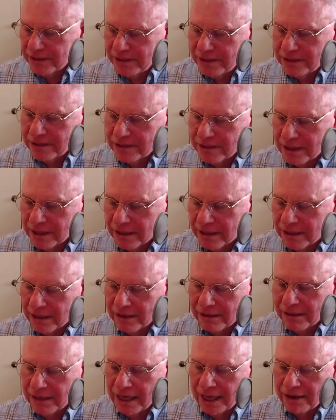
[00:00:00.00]
These uh,
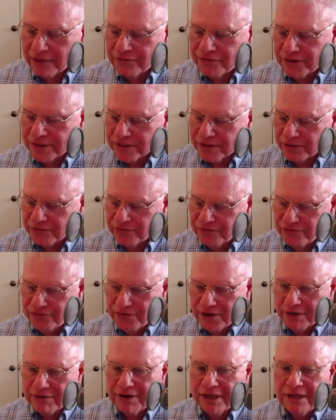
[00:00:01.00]
outfits are
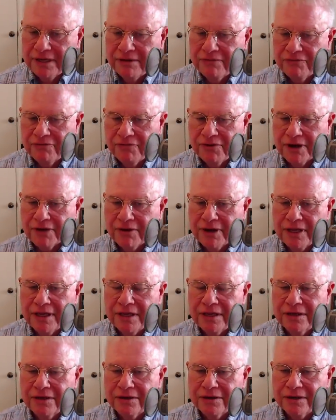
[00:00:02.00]
very, very
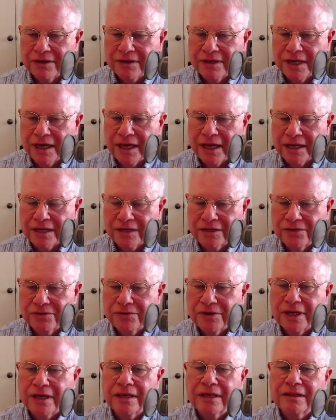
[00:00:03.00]
good at
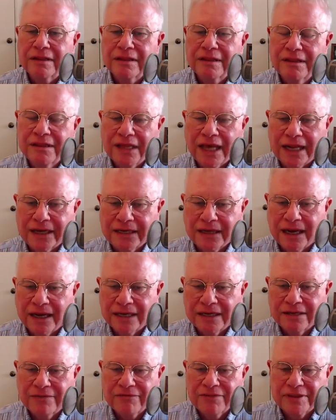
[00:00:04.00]
doing that
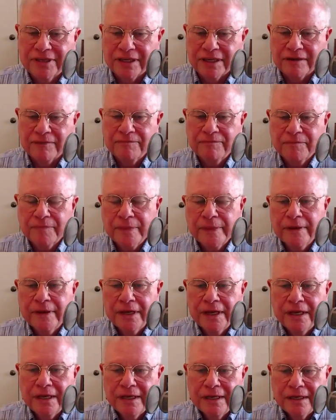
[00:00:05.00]
kind of thing.
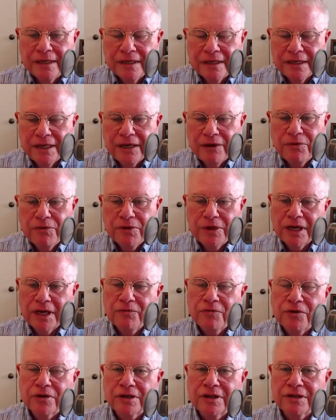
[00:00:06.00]
Now what
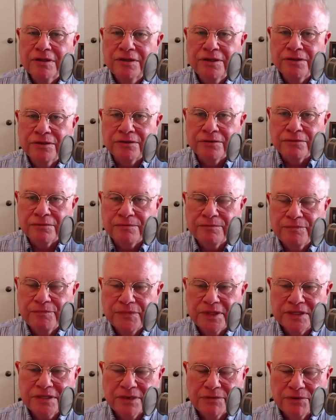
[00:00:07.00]
I want to do
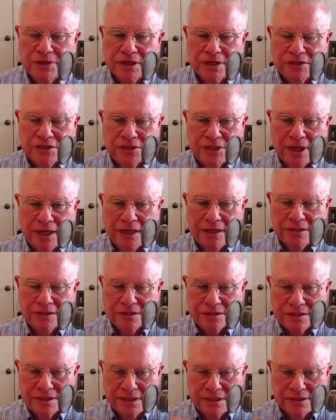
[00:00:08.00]
is I want to
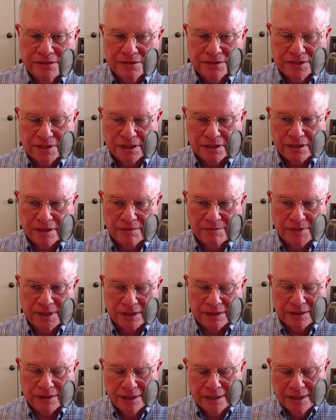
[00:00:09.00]
change gears a little bit.